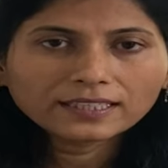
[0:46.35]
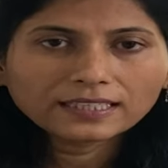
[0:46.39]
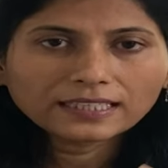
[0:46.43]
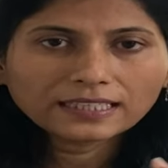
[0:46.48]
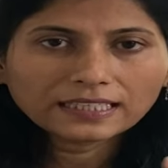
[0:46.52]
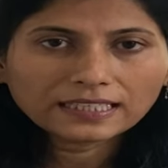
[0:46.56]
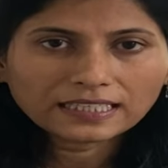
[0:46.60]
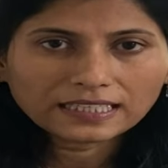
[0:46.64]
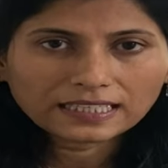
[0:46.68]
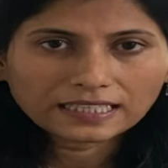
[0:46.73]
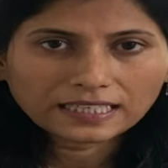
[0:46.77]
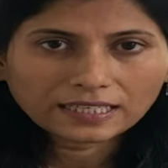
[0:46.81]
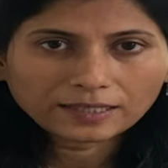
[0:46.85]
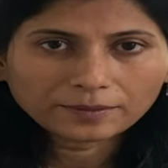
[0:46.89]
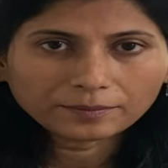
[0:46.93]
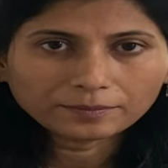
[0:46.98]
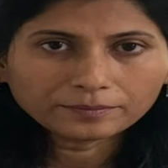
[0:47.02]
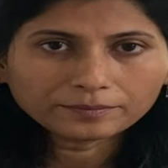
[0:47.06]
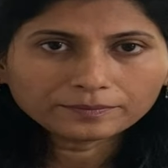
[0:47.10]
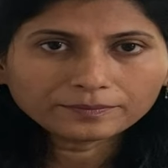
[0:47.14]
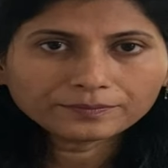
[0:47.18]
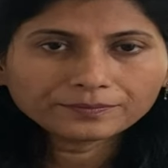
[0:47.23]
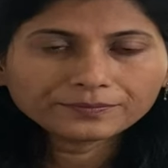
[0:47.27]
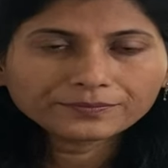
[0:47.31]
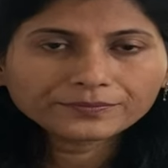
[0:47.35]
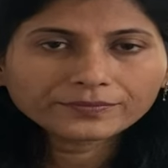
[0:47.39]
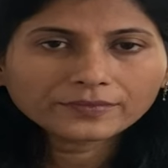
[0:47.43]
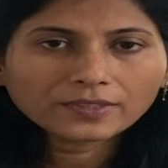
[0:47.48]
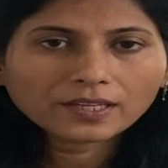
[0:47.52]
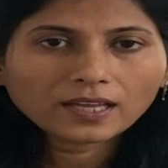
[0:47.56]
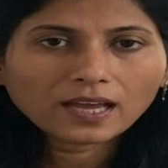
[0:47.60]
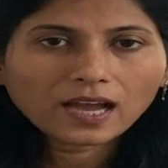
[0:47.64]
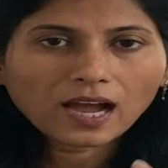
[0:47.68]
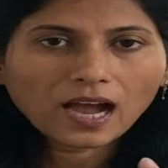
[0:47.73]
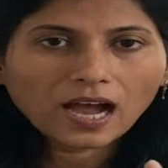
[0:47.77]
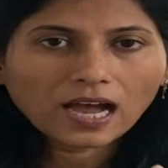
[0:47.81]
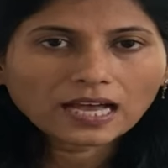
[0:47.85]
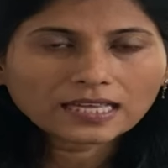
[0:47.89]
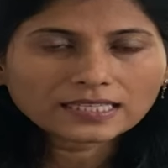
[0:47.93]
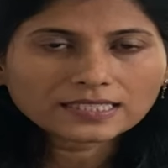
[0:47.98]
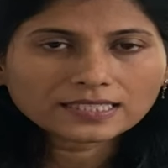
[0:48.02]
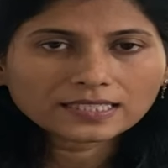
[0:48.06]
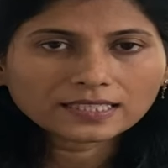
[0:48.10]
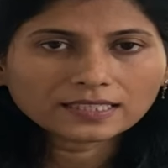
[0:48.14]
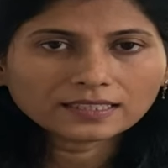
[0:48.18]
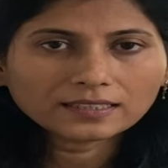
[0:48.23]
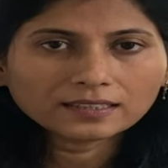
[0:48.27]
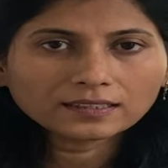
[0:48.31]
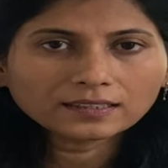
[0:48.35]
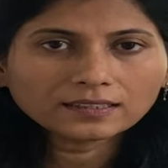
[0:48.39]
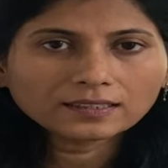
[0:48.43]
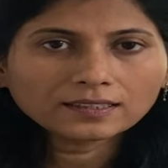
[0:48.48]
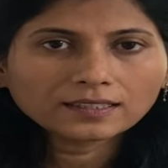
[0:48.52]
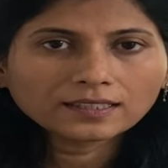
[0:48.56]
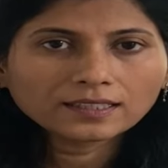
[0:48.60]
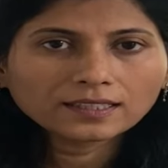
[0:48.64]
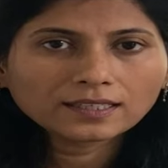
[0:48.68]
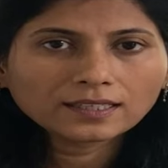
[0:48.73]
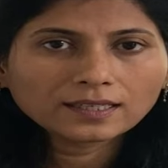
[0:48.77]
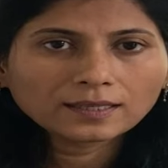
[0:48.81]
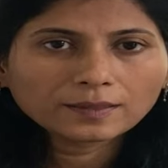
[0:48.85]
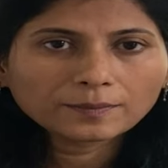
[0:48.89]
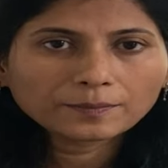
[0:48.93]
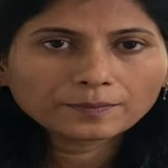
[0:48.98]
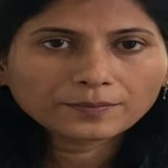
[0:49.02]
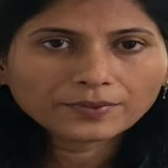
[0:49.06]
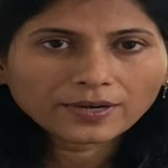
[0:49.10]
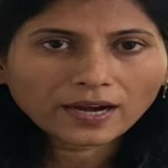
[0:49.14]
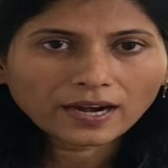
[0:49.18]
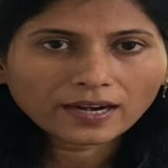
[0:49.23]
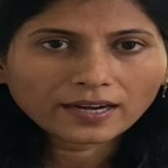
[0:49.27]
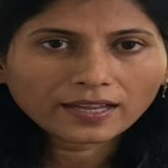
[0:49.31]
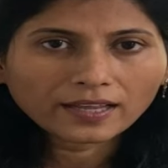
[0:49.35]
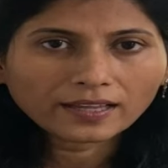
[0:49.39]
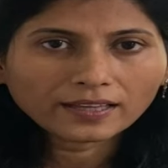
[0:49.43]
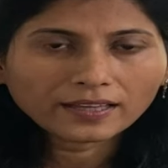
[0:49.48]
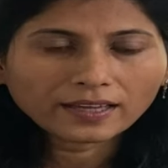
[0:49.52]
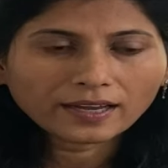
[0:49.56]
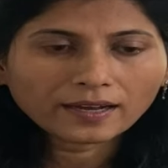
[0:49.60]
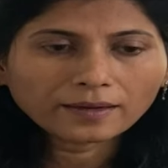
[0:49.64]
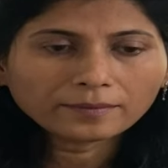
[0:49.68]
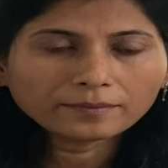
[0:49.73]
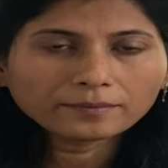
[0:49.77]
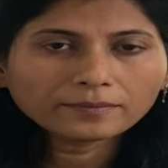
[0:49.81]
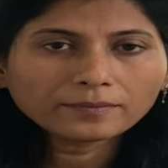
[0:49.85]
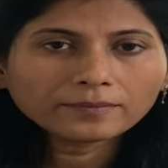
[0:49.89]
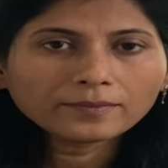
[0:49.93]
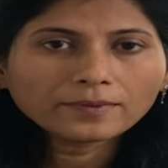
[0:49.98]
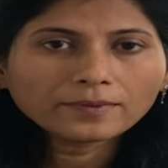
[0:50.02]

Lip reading: Niyam, Asan, Pranayam